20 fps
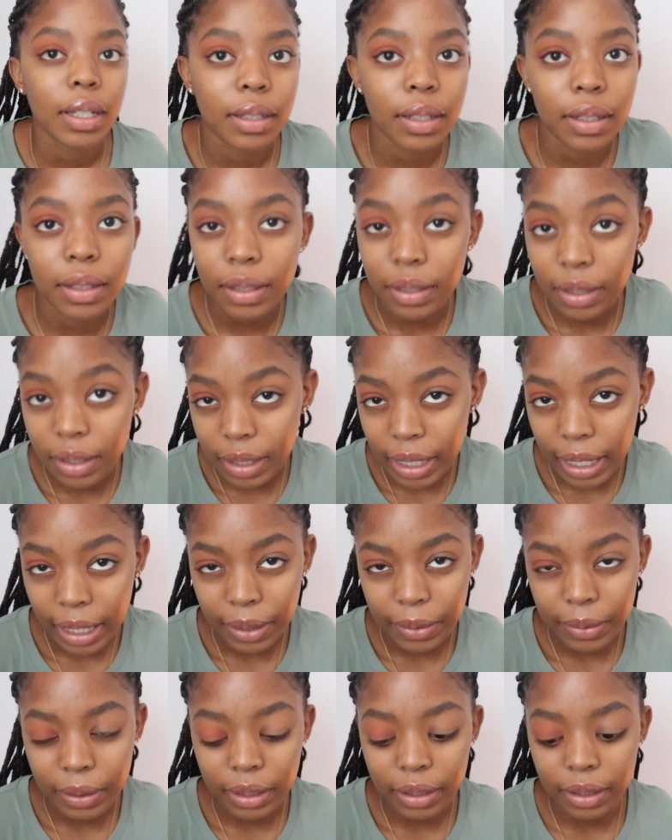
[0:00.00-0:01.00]
So this is
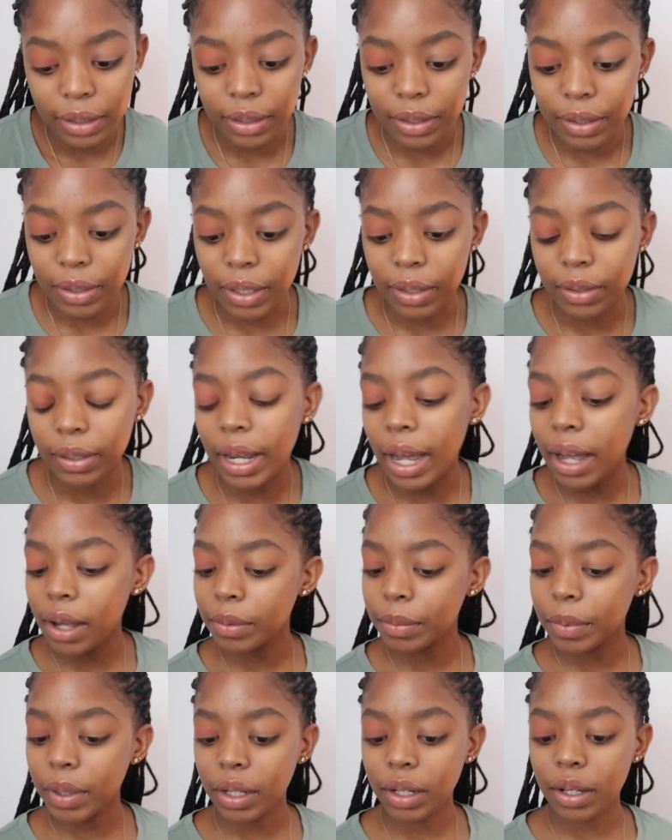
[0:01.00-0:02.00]
how it looks. So now
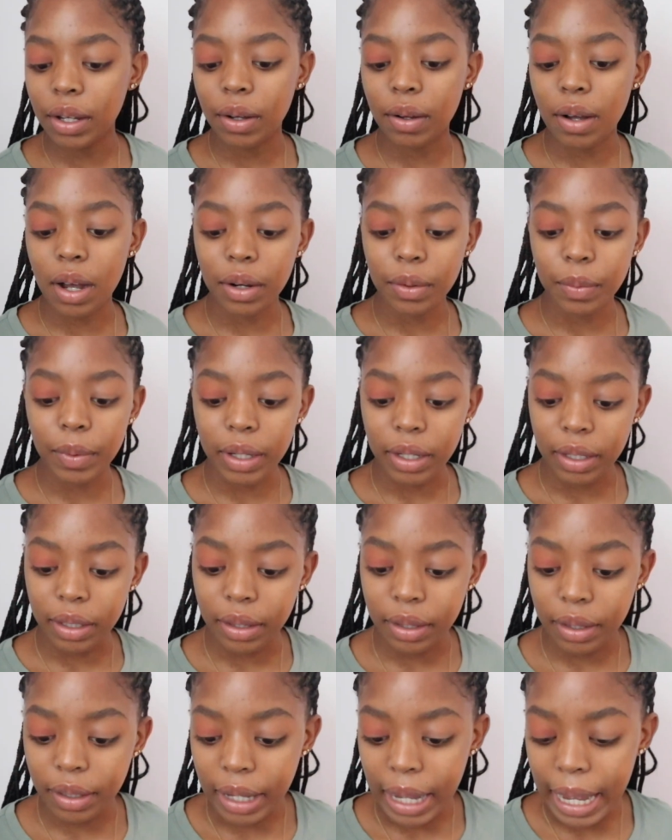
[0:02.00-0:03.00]
I'm gonna go on with
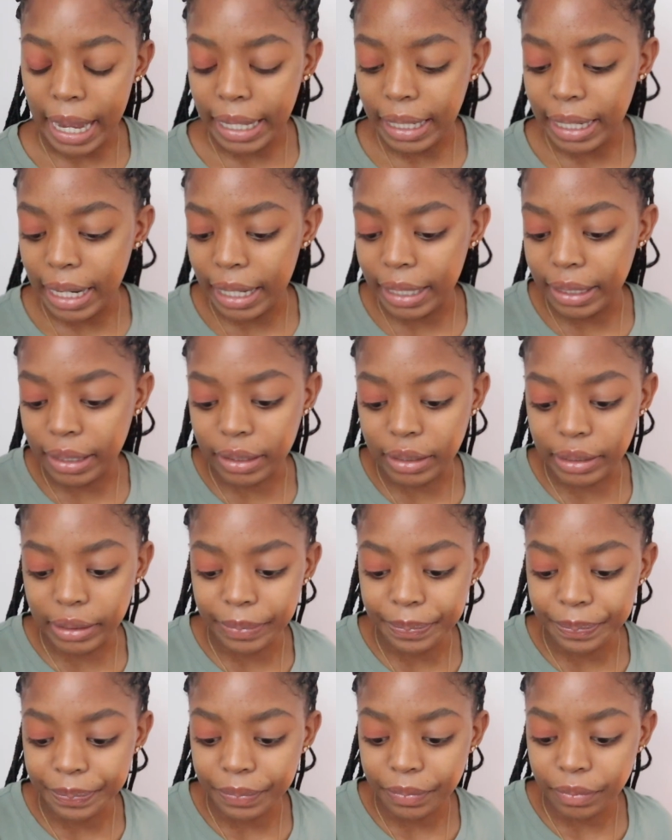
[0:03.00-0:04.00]

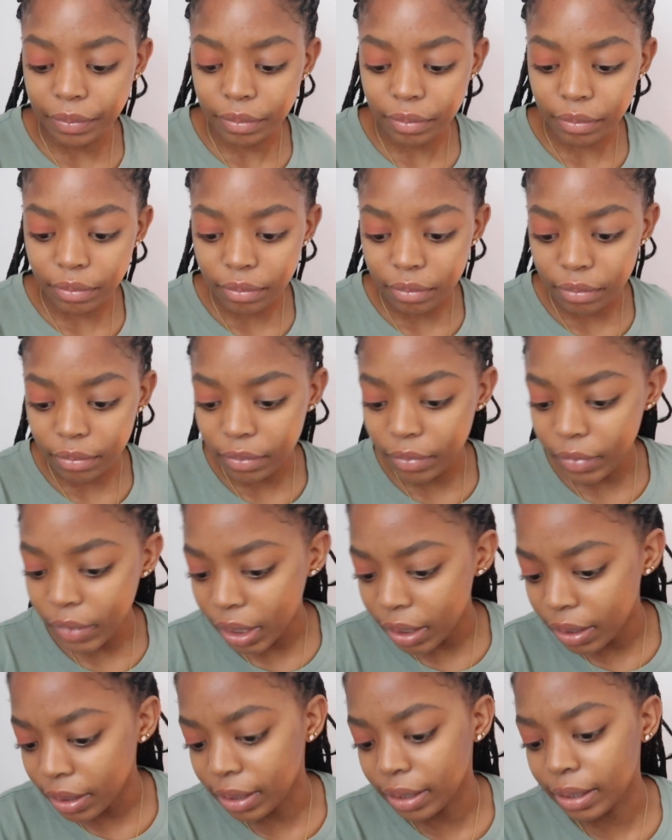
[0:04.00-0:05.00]
eyeliner,
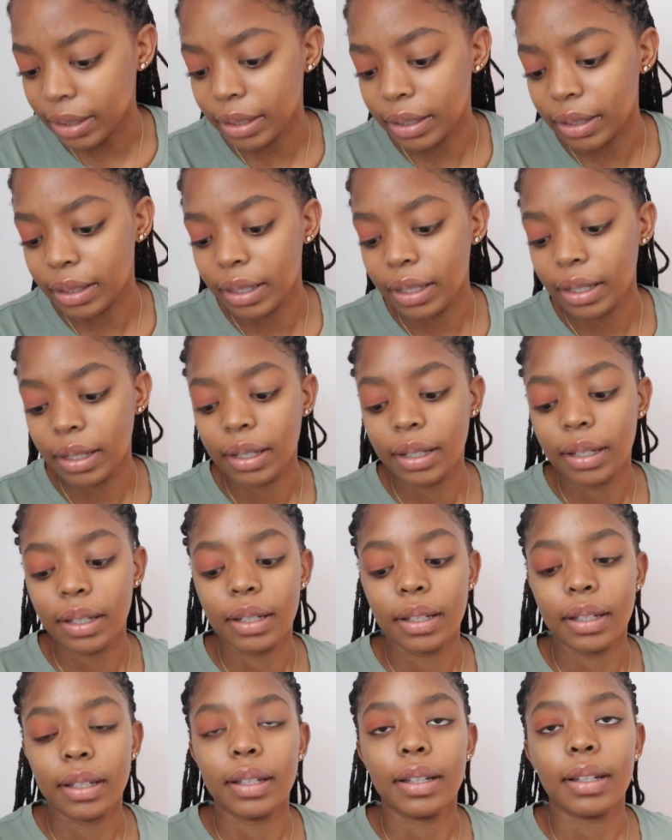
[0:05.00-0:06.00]
because
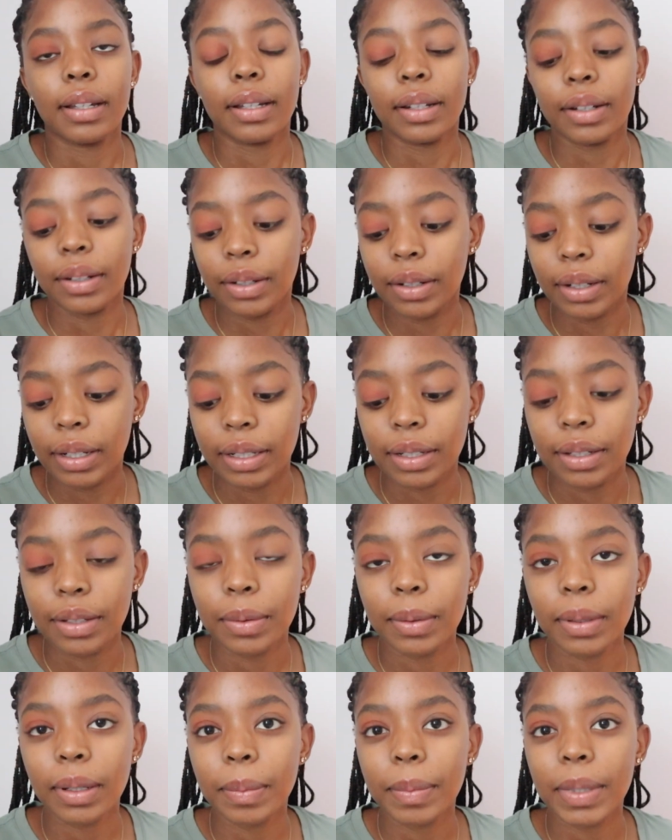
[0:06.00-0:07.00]
I don't know, I just
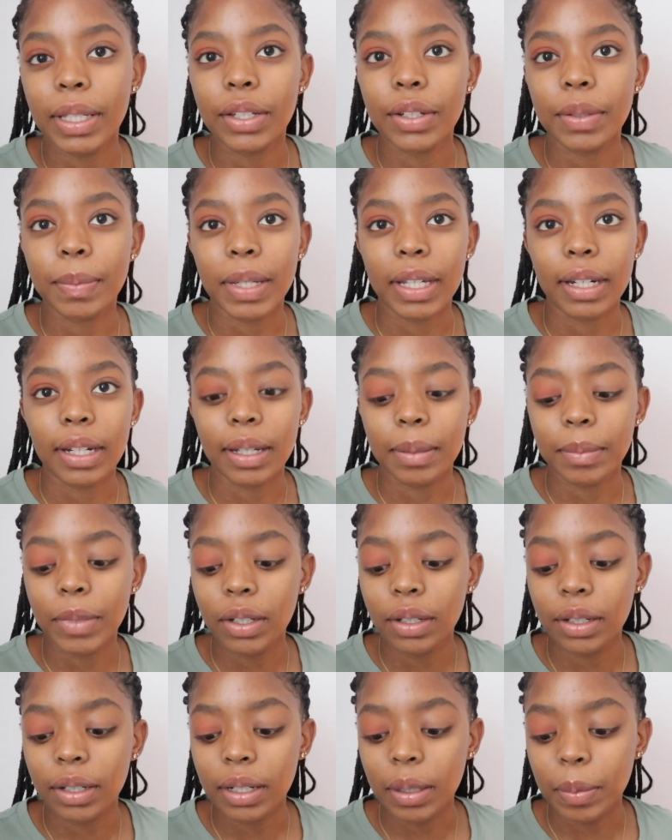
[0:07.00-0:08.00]
wanna be dramatic. I'm
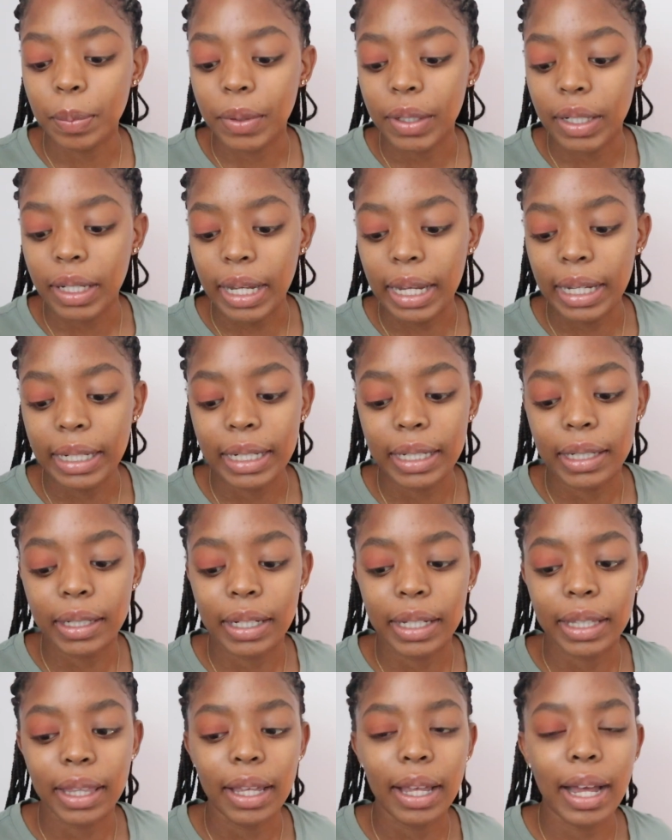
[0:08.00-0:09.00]
not good at putting eyeliner.
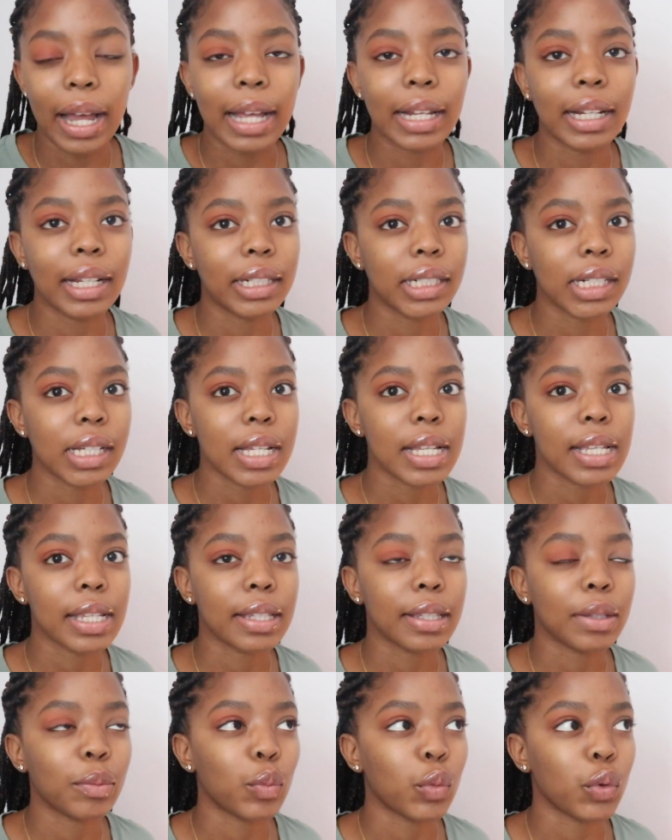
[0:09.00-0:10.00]
I think eyeliner
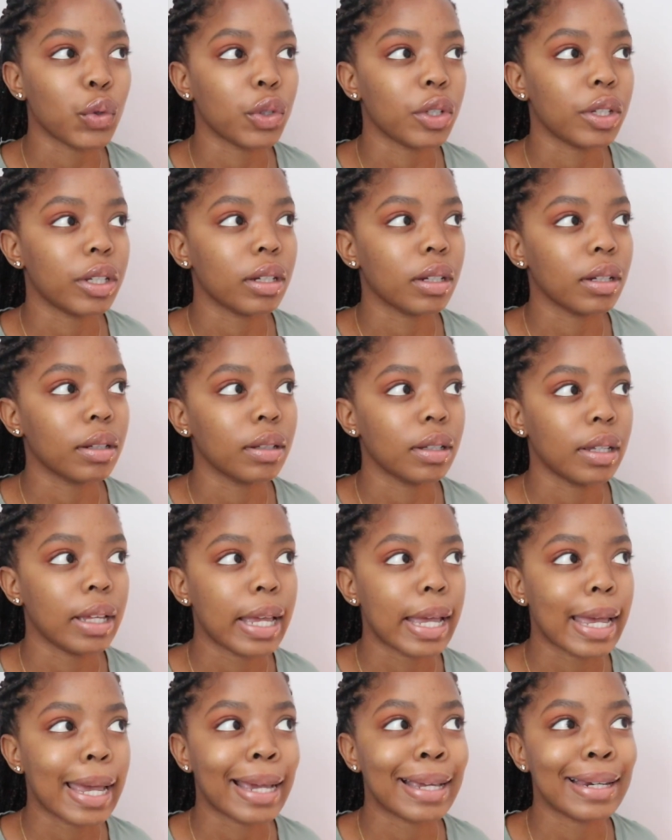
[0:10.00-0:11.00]
is the most
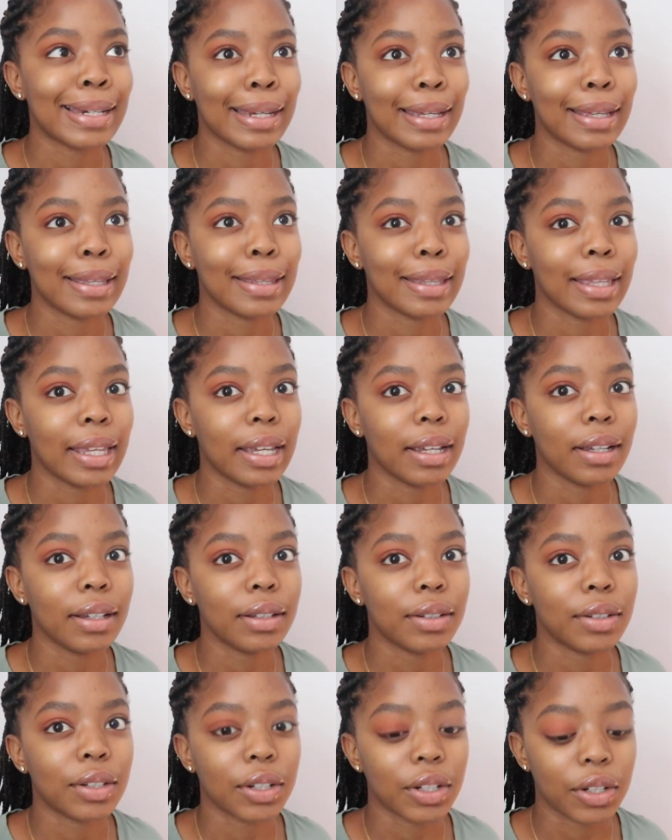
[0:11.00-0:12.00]
hectic
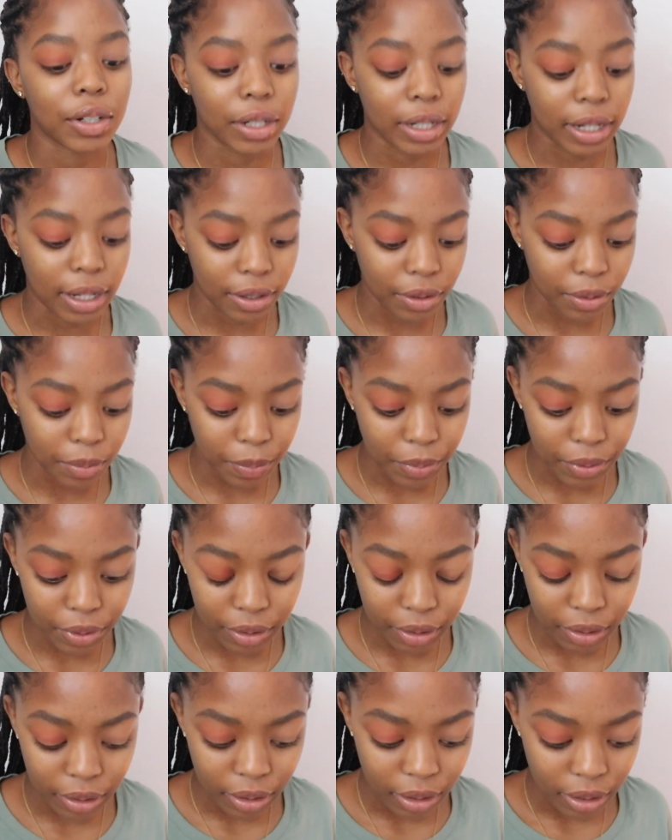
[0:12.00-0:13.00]
thing to learn how to put.